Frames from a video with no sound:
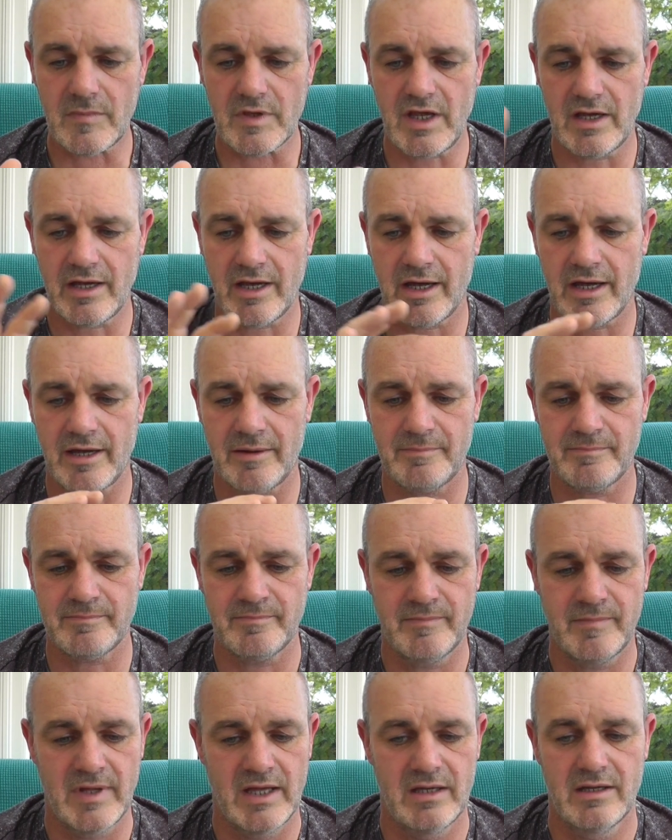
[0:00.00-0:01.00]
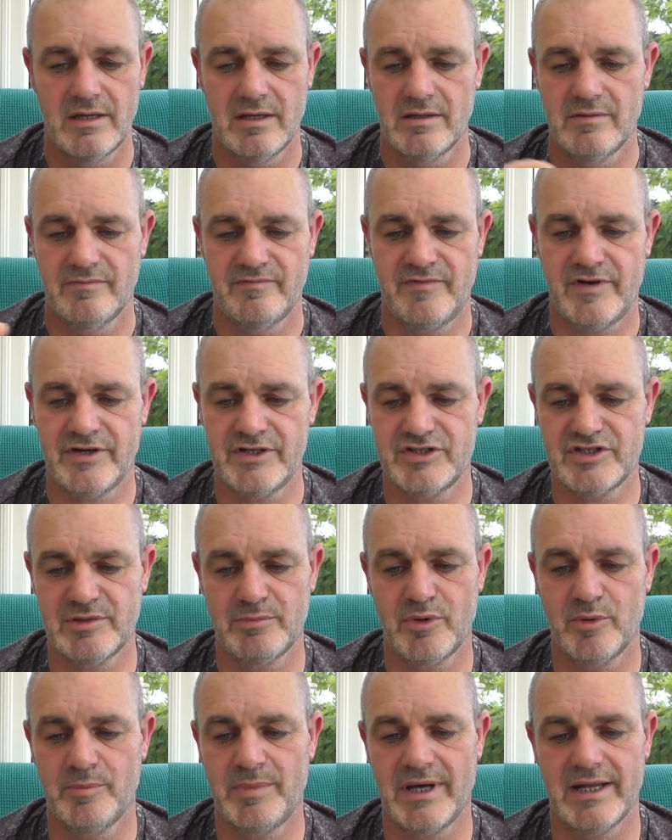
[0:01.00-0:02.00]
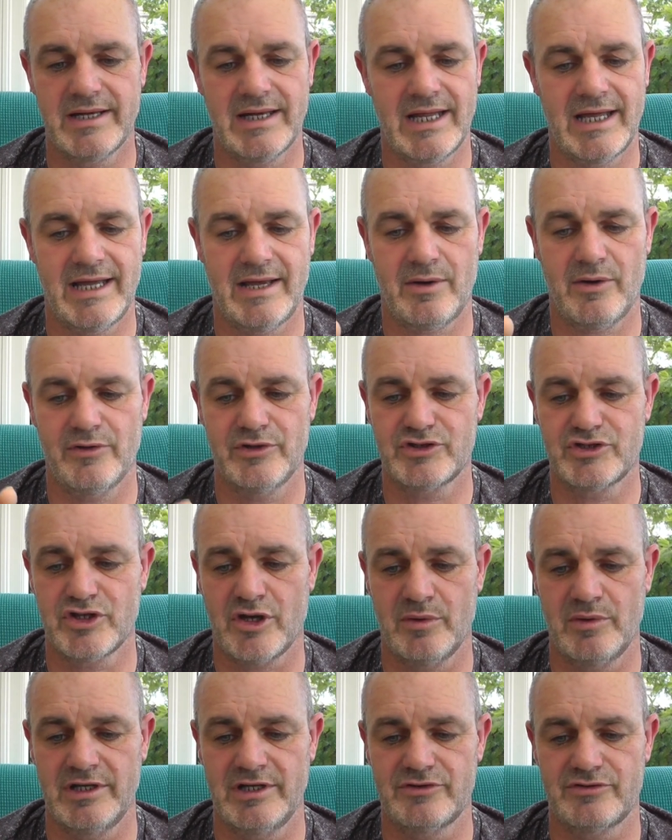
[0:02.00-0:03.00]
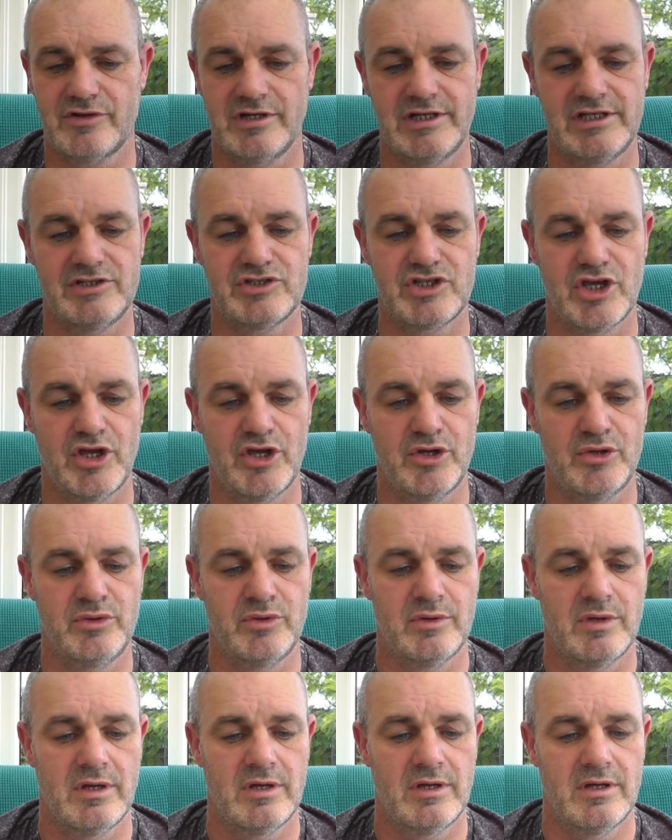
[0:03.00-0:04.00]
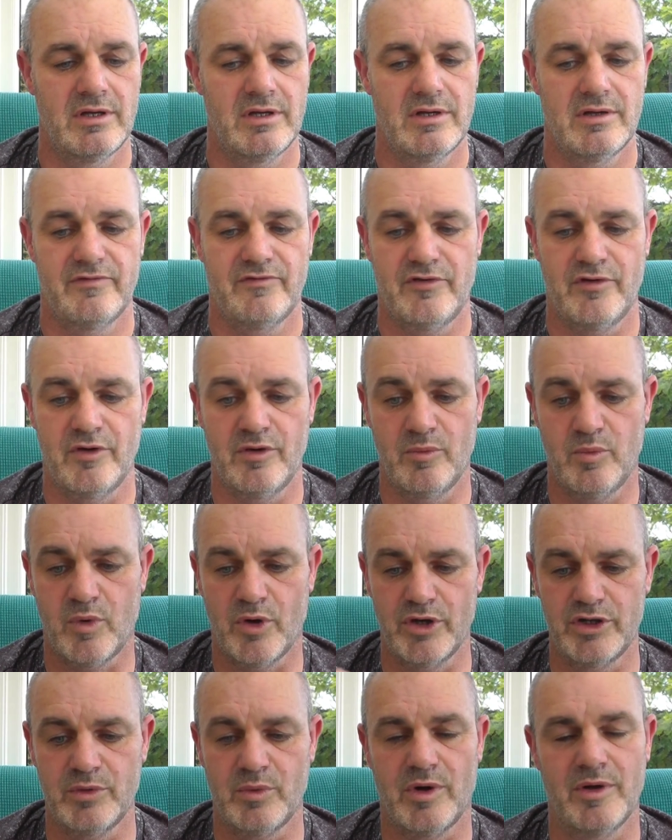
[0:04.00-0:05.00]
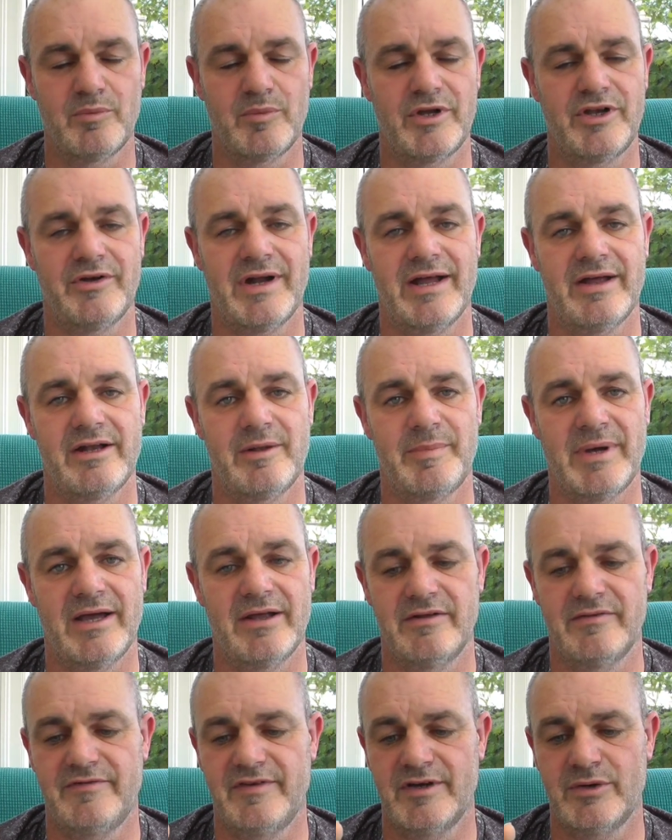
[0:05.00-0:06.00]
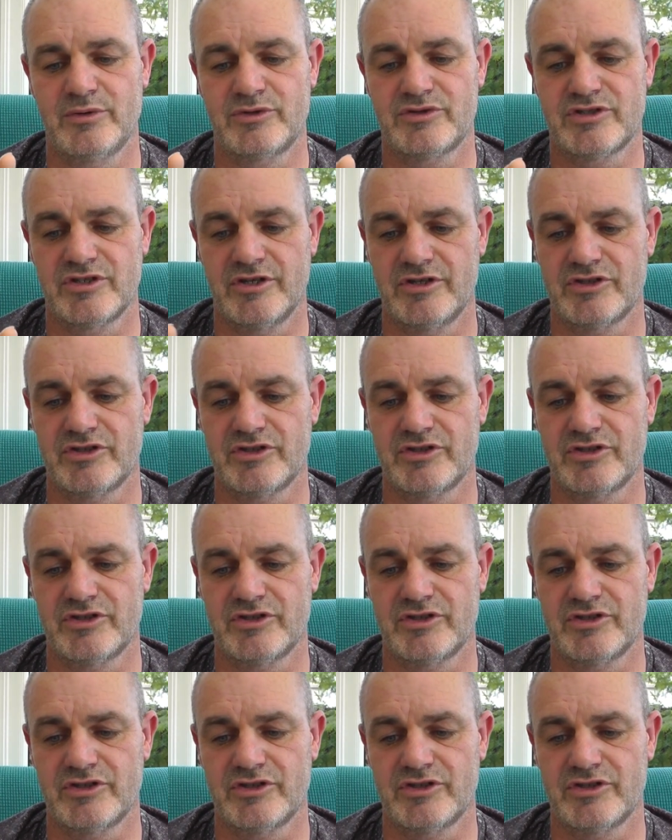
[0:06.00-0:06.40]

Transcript: Very simple button layout on the top, literally two for what you want when you're out and about in the field, to